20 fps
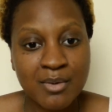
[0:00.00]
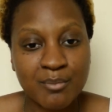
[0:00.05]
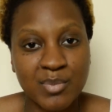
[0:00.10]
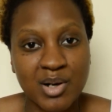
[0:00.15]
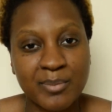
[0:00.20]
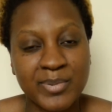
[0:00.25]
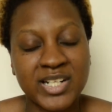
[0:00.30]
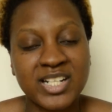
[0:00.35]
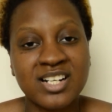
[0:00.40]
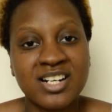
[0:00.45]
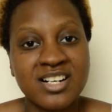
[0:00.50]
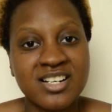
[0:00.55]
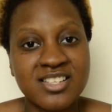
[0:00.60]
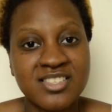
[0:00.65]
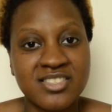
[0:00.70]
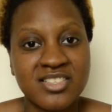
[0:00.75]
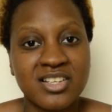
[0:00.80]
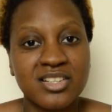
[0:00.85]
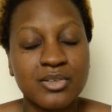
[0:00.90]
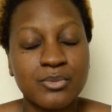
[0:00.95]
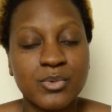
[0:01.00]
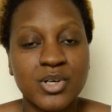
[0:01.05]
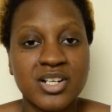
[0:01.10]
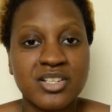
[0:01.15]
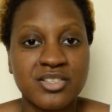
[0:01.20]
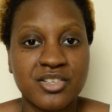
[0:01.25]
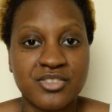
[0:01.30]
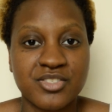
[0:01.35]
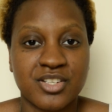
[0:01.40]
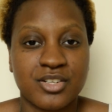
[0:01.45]
But because neither one
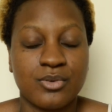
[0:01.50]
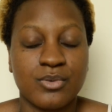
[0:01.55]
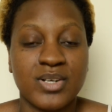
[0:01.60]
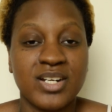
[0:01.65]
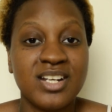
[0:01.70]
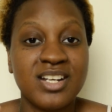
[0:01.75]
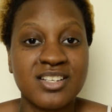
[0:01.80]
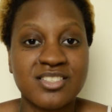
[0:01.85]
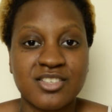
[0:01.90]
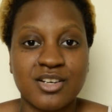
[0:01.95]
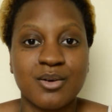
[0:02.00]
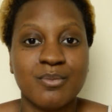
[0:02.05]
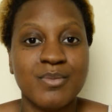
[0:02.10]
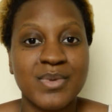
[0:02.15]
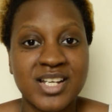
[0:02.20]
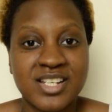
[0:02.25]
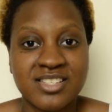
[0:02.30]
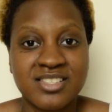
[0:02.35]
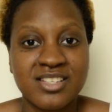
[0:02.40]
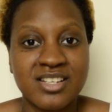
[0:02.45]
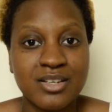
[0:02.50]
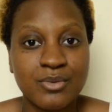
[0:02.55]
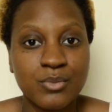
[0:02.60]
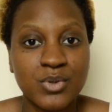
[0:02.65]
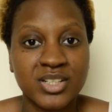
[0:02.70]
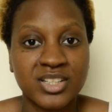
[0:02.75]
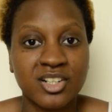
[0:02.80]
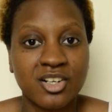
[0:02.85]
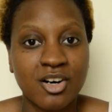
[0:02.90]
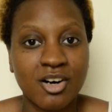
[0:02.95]
of those ingredients are mixed in
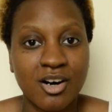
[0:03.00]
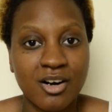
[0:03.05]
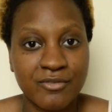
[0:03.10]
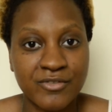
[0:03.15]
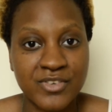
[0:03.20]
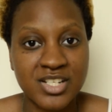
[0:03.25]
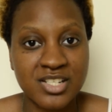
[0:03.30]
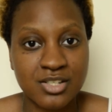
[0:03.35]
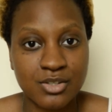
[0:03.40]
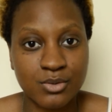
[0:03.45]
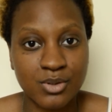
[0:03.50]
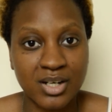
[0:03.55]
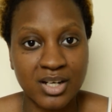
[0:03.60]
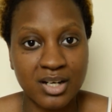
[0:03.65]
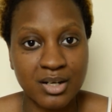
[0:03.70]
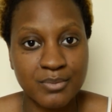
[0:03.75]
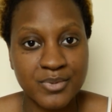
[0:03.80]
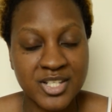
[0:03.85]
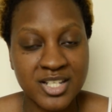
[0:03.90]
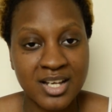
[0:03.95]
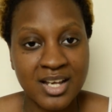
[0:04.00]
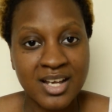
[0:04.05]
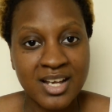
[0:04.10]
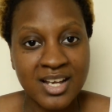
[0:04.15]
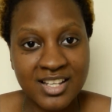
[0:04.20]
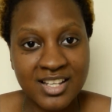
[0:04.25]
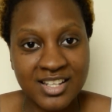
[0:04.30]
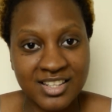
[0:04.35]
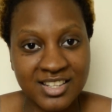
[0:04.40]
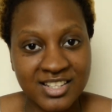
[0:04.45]
with the coffee scrubs,
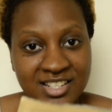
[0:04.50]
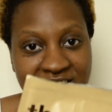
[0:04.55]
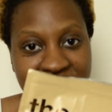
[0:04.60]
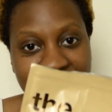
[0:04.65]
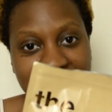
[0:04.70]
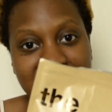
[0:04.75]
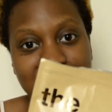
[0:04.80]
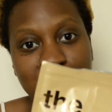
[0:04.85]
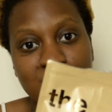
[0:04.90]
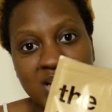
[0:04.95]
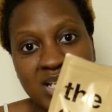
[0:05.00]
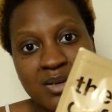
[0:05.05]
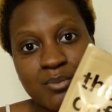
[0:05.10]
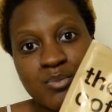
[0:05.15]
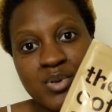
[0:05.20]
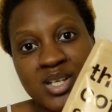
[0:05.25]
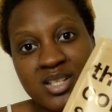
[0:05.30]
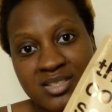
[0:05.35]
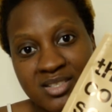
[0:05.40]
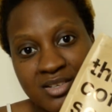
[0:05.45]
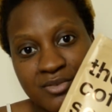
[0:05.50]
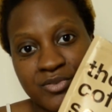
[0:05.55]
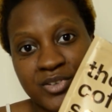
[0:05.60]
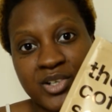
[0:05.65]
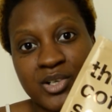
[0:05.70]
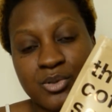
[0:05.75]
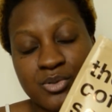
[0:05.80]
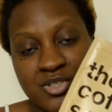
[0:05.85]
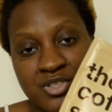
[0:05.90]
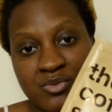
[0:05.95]
this can be a bit
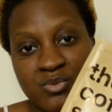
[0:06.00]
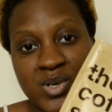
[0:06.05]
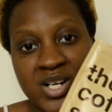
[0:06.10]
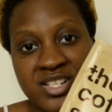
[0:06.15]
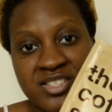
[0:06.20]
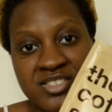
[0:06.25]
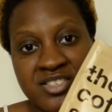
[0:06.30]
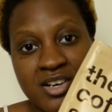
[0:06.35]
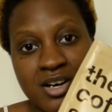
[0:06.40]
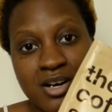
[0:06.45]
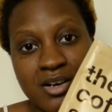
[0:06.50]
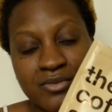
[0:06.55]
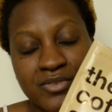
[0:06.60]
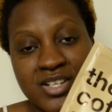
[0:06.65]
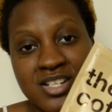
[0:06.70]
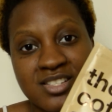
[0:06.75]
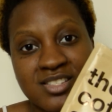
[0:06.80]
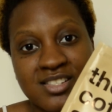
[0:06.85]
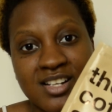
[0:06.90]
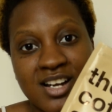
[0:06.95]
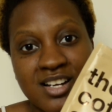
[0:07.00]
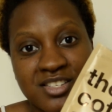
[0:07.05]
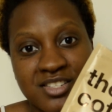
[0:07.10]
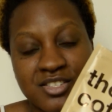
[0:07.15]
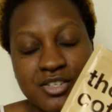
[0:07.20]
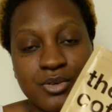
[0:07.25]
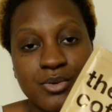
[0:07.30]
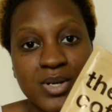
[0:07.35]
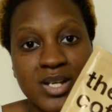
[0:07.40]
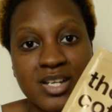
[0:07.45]
difficult to rinse off. It's not
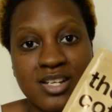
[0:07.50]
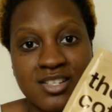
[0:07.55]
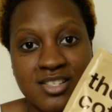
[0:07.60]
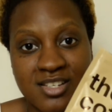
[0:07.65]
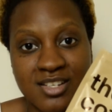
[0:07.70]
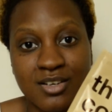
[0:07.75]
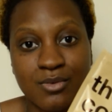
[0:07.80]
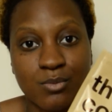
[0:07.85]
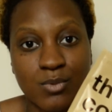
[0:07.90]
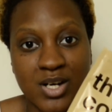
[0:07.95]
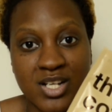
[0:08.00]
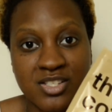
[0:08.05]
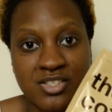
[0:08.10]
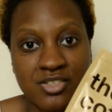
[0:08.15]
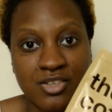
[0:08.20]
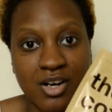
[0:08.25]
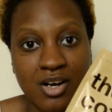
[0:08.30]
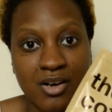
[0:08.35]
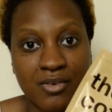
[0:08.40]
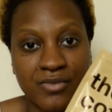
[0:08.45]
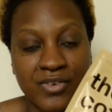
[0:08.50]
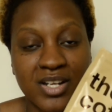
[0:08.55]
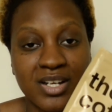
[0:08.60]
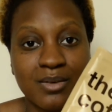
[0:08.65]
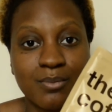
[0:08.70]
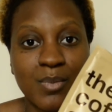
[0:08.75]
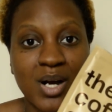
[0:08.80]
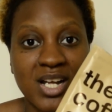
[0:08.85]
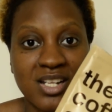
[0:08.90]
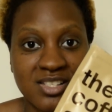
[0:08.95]
so easy to rinse off and
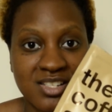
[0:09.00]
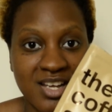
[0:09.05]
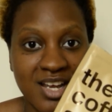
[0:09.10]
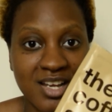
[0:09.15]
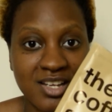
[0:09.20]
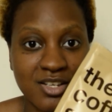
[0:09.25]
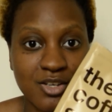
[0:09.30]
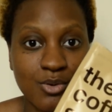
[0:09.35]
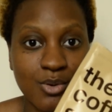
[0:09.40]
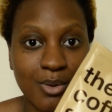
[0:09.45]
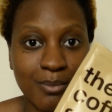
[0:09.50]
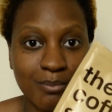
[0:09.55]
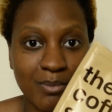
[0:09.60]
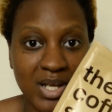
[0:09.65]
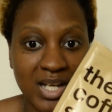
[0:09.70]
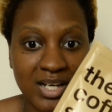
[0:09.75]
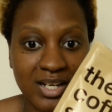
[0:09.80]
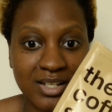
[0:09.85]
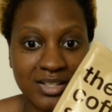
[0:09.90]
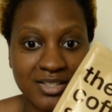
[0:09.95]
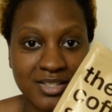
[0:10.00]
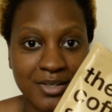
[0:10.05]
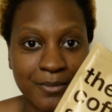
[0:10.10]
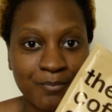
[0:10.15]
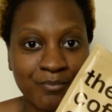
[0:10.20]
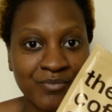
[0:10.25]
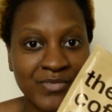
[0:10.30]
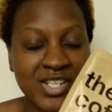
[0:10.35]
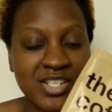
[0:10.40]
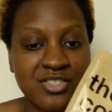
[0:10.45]
it might take you a minute.
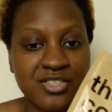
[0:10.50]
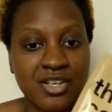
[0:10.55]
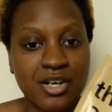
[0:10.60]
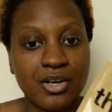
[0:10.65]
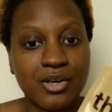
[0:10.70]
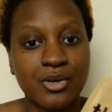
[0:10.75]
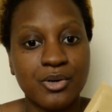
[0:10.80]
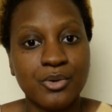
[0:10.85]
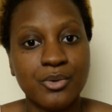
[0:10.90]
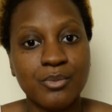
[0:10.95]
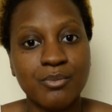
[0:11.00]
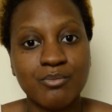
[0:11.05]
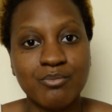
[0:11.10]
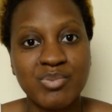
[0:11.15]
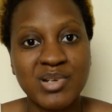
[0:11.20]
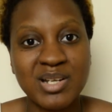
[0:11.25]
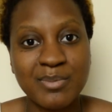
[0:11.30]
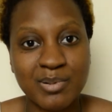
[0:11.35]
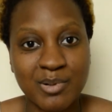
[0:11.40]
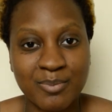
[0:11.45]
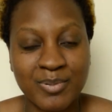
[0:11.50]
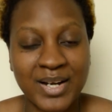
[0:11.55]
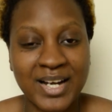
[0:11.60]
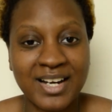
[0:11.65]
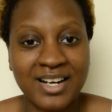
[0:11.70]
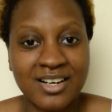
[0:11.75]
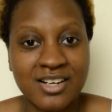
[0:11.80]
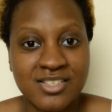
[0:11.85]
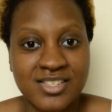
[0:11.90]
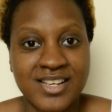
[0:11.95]
So be
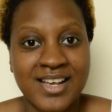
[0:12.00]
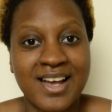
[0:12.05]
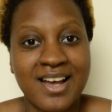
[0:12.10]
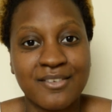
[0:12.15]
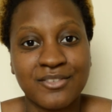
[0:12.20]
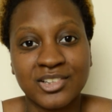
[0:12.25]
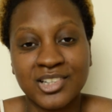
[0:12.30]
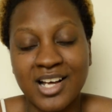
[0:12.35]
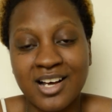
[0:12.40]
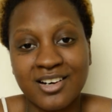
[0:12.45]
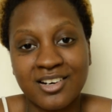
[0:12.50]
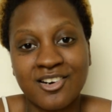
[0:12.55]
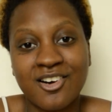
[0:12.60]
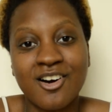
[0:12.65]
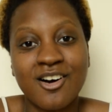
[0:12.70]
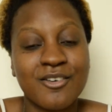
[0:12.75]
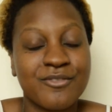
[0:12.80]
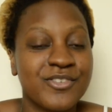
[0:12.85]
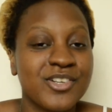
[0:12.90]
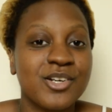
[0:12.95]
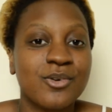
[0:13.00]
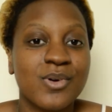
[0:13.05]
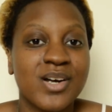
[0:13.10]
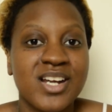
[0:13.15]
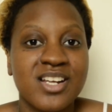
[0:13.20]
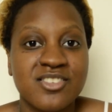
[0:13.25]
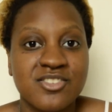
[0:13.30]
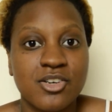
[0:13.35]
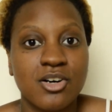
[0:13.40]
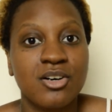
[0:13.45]
prepared to have a lot of coffee
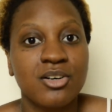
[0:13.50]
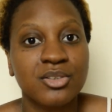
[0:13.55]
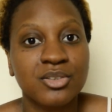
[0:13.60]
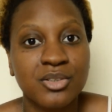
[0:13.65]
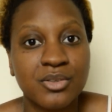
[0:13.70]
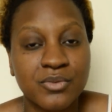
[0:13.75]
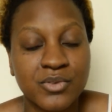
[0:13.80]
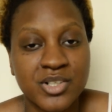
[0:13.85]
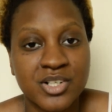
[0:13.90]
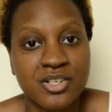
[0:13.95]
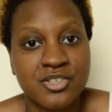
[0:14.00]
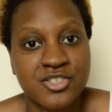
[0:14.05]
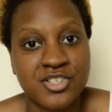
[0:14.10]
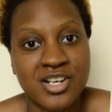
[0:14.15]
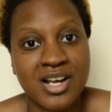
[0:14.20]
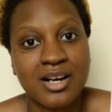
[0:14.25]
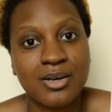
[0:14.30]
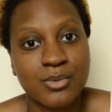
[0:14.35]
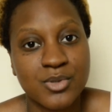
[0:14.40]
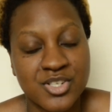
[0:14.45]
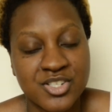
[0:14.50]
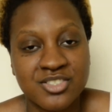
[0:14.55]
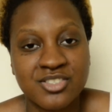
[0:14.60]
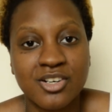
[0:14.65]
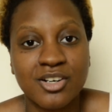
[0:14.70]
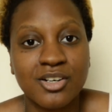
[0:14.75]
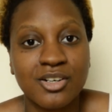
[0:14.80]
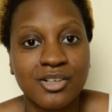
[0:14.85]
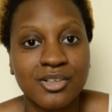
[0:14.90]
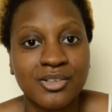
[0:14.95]
grains all over your shower
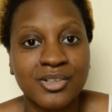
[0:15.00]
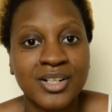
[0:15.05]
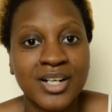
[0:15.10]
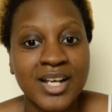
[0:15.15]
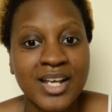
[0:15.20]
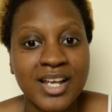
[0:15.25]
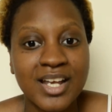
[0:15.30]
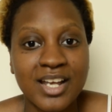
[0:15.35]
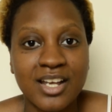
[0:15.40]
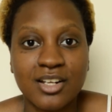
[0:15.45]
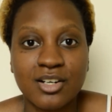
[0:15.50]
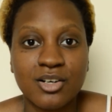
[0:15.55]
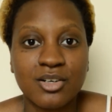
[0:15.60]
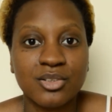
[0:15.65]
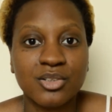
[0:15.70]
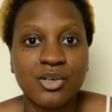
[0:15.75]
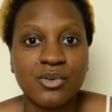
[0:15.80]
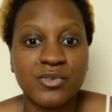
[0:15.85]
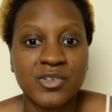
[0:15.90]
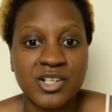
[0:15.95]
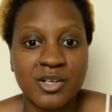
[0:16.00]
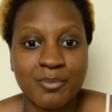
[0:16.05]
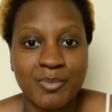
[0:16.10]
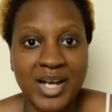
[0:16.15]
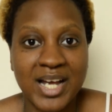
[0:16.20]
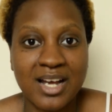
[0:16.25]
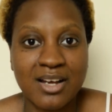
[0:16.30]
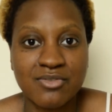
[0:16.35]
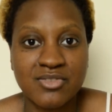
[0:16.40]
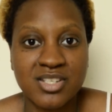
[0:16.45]
stall and all over your
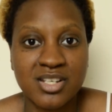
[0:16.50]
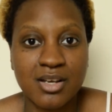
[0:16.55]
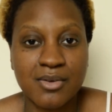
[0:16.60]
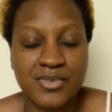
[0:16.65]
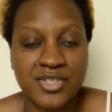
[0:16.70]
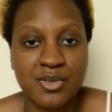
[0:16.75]
bathtub.